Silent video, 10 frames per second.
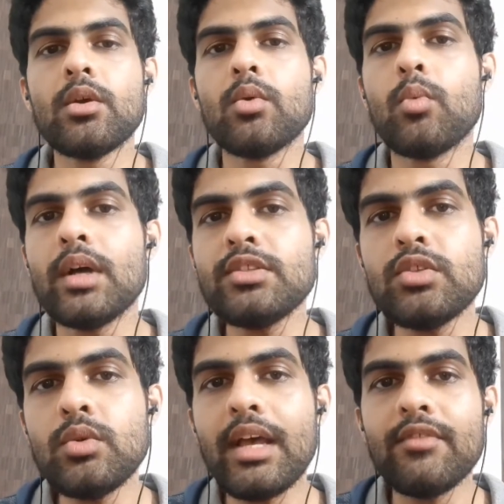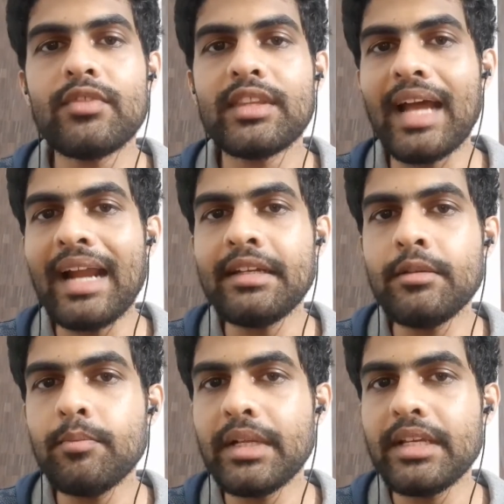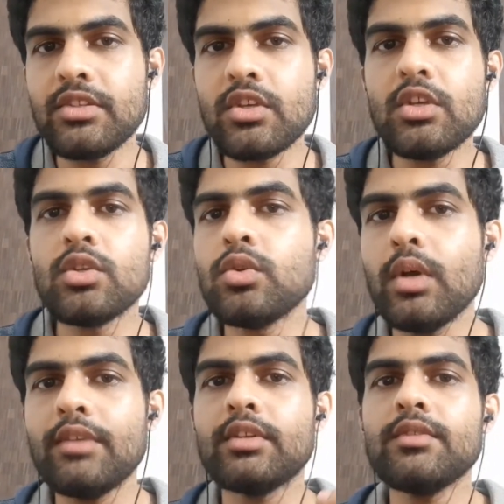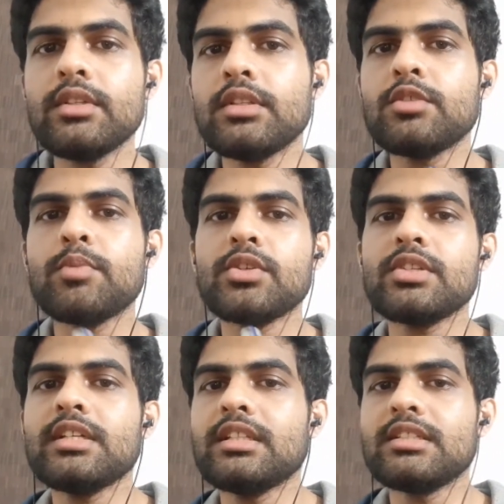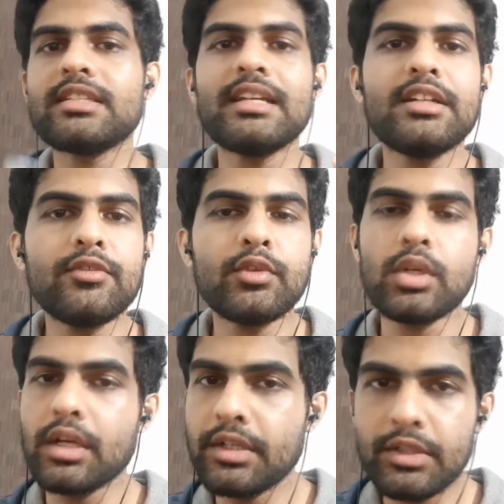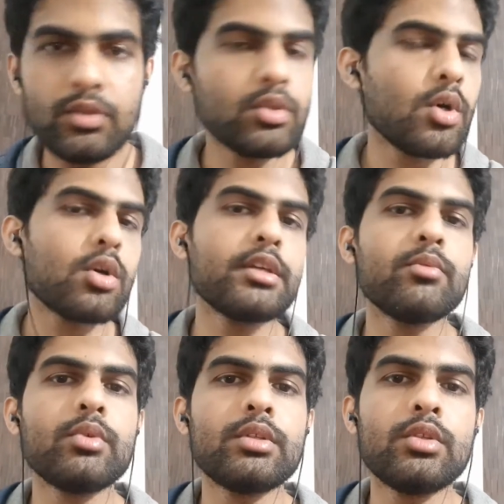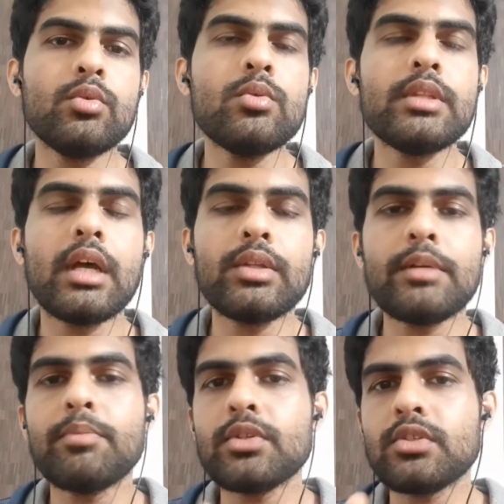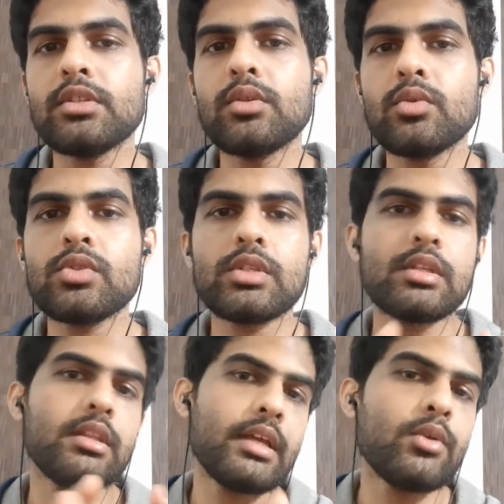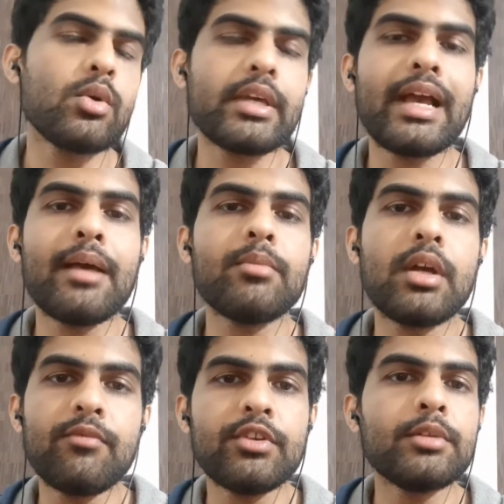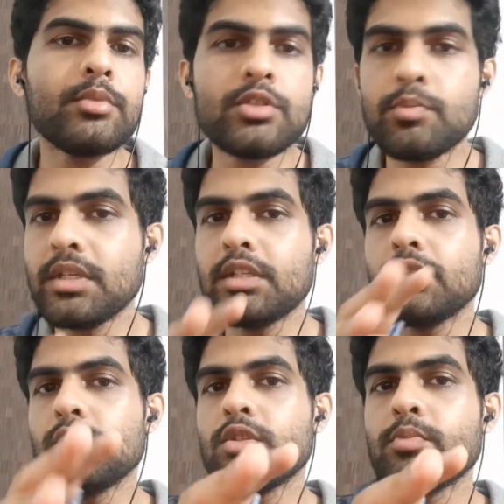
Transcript: Once you have that in place, you have given this person an incentive to continue talking with you. Now that person knows that, okay, I am comfortable speaking to this